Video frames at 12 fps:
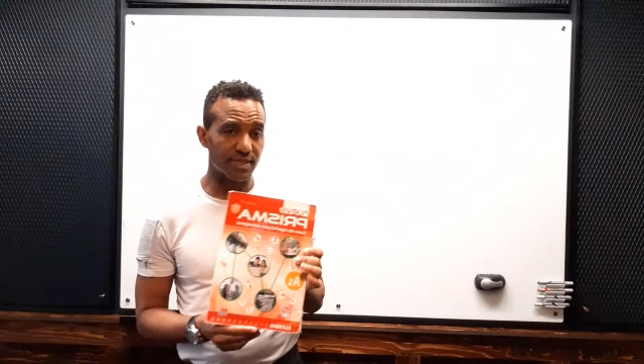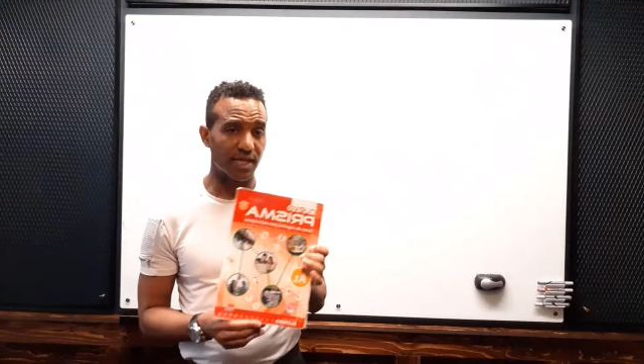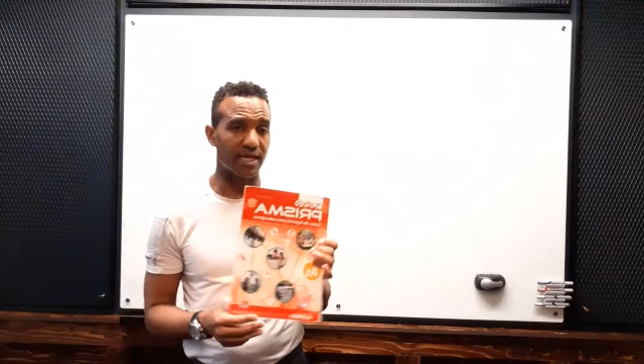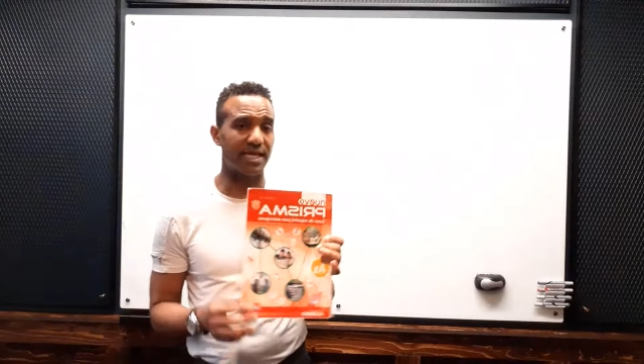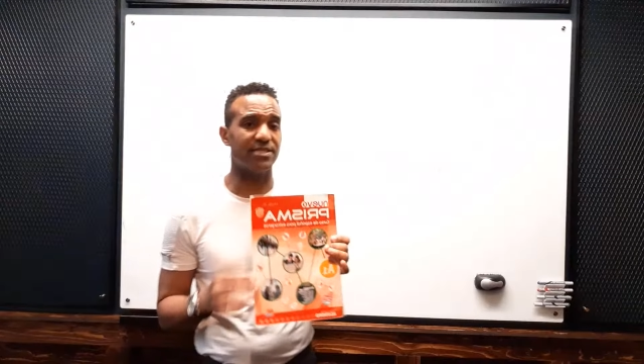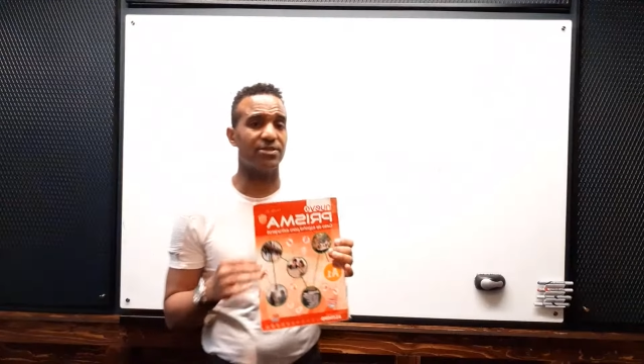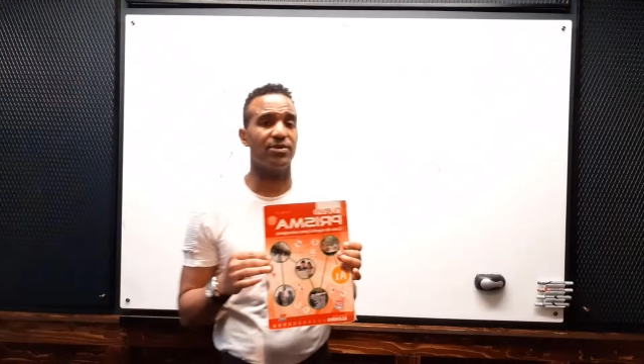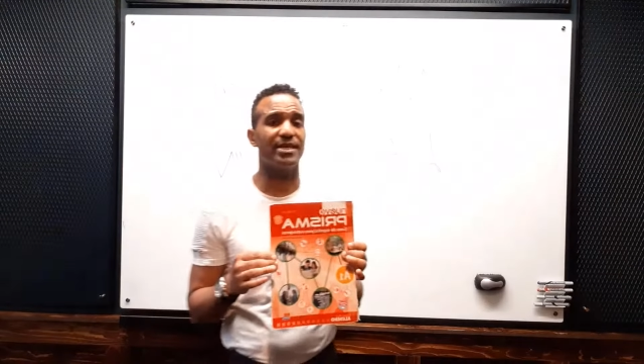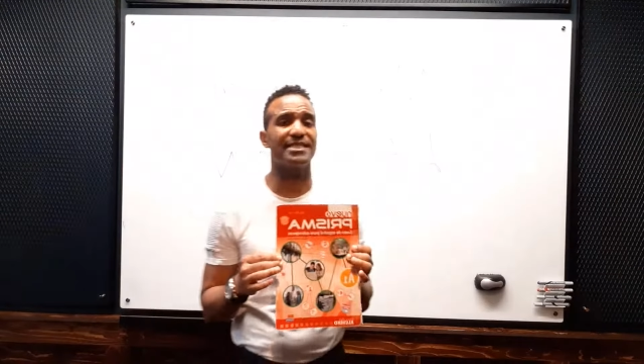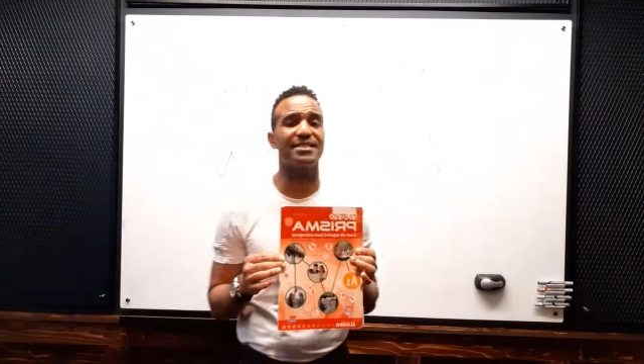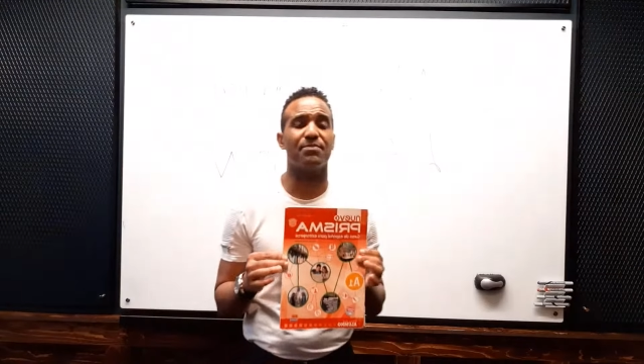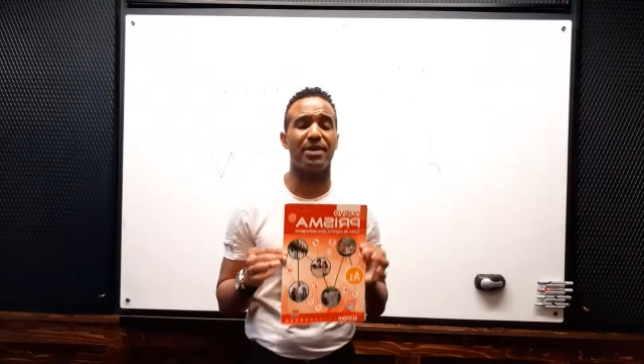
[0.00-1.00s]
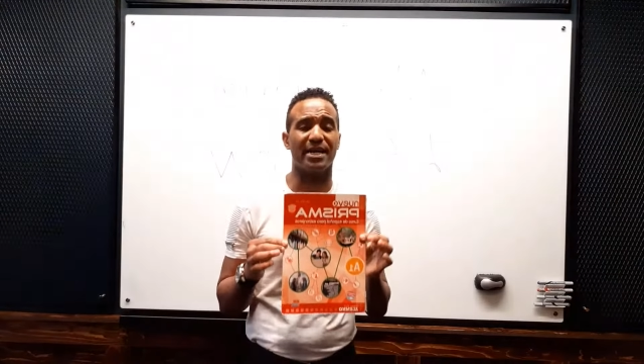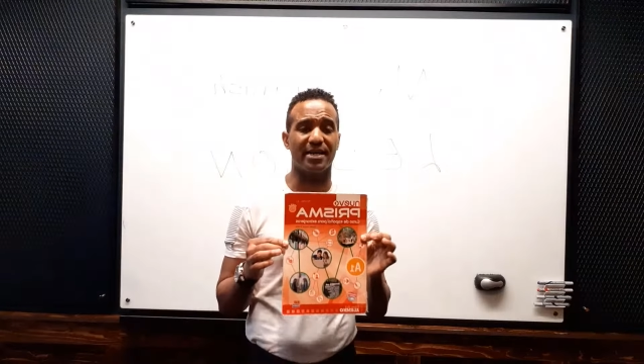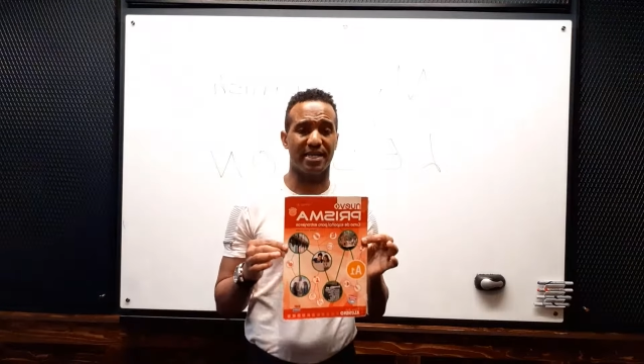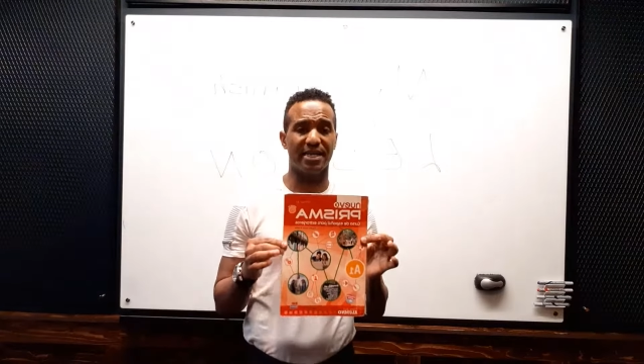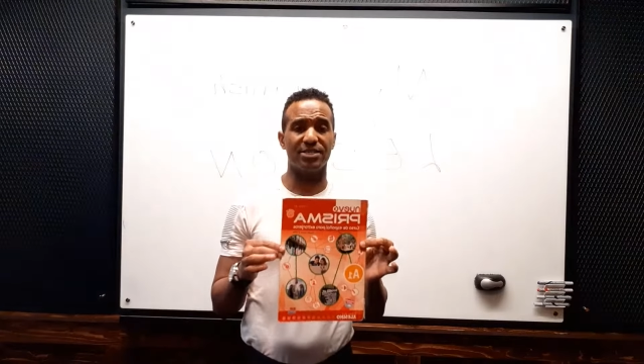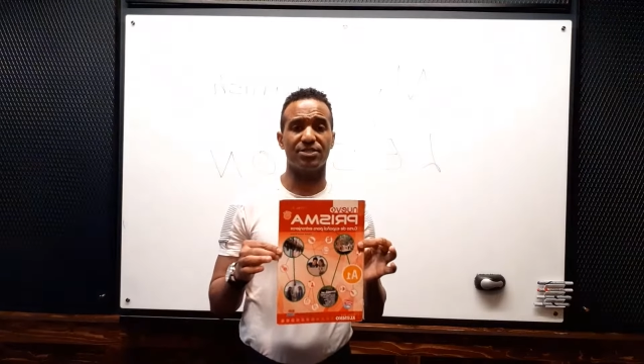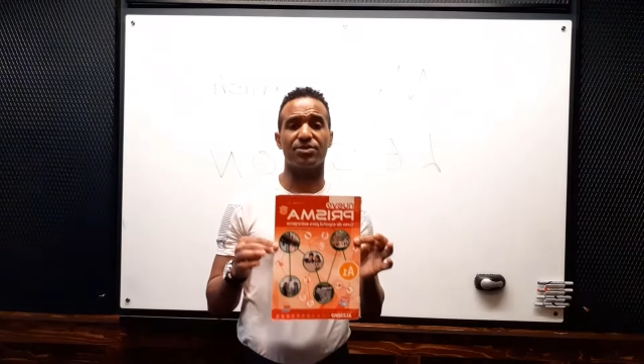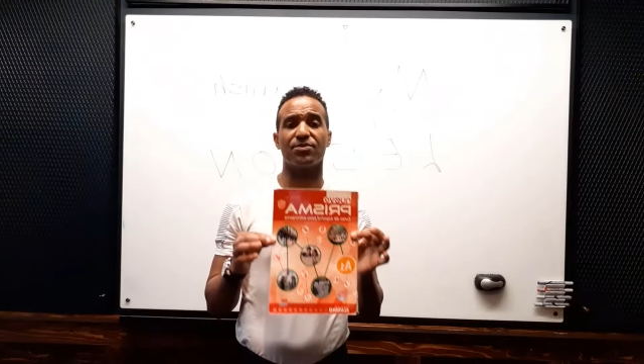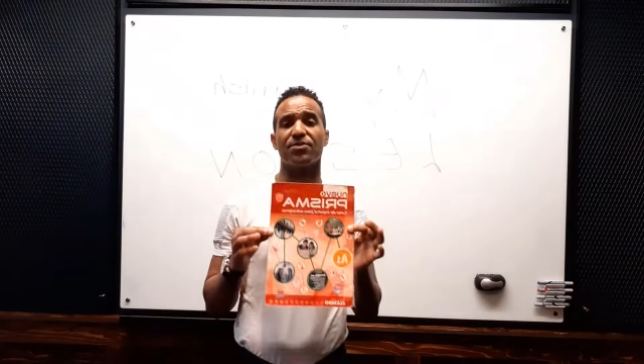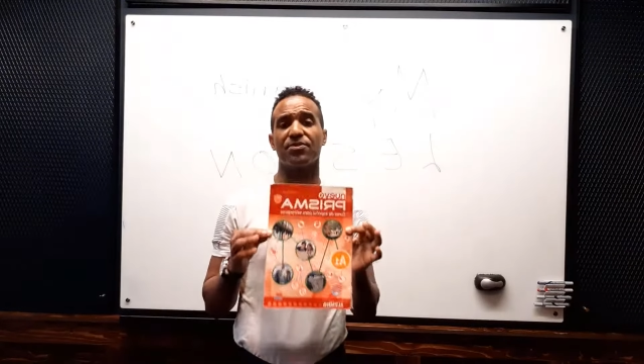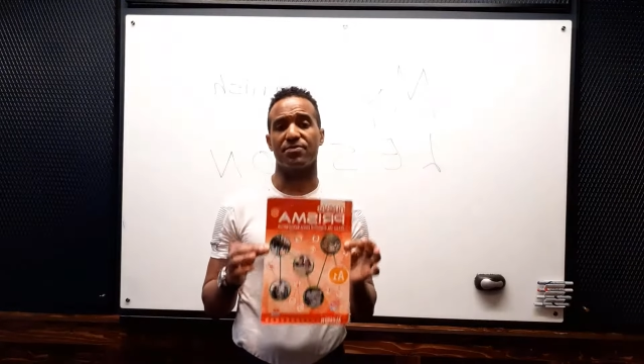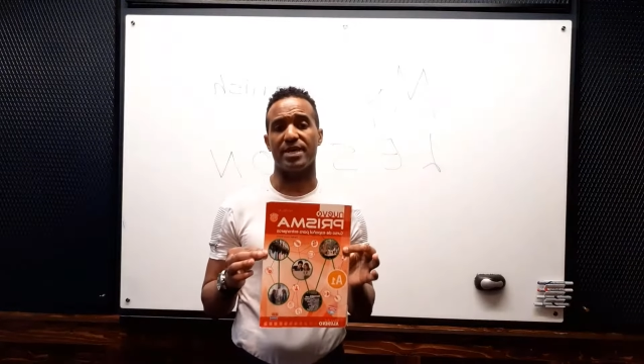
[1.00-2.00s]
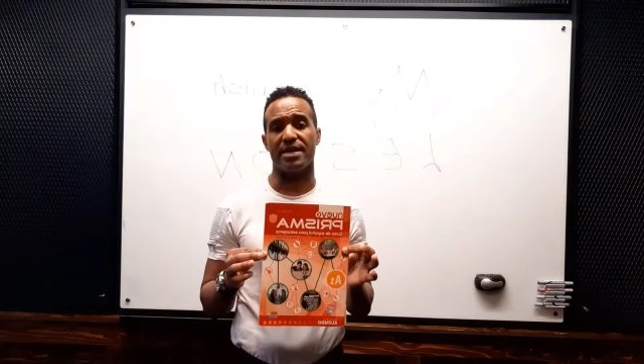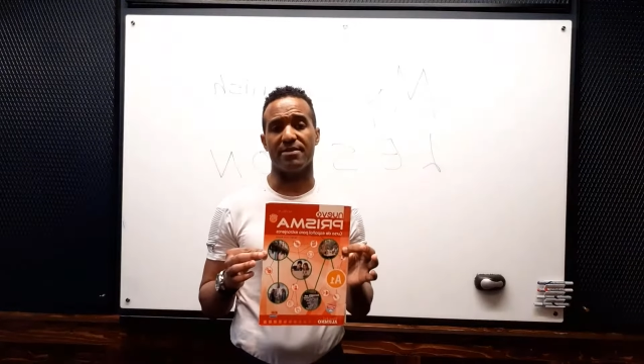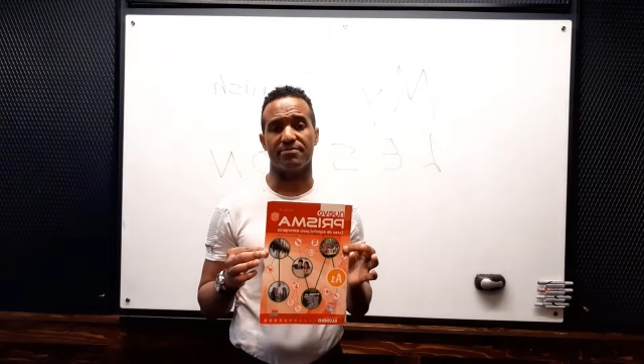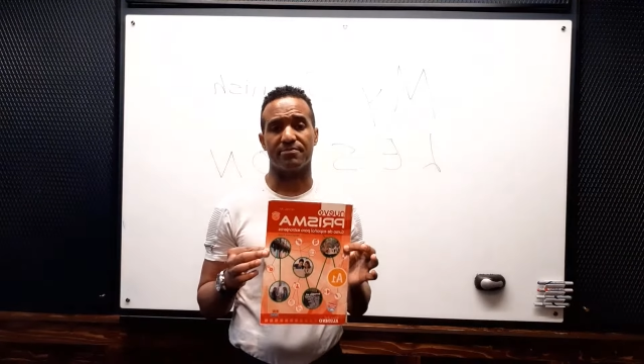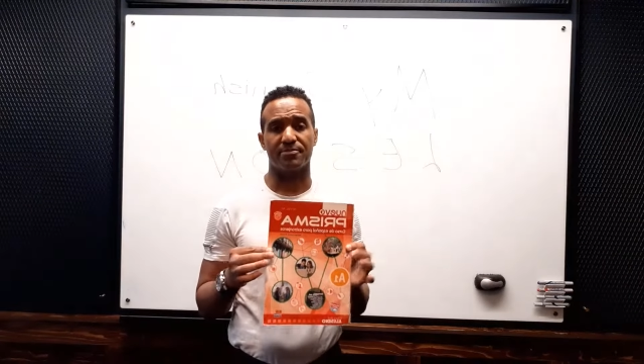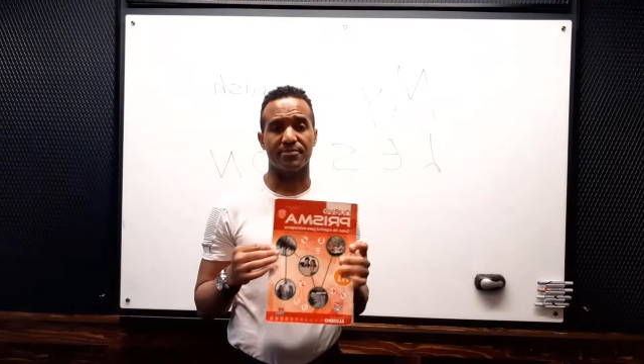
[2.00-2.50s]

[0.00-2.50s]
Okay, so it's divided into 3.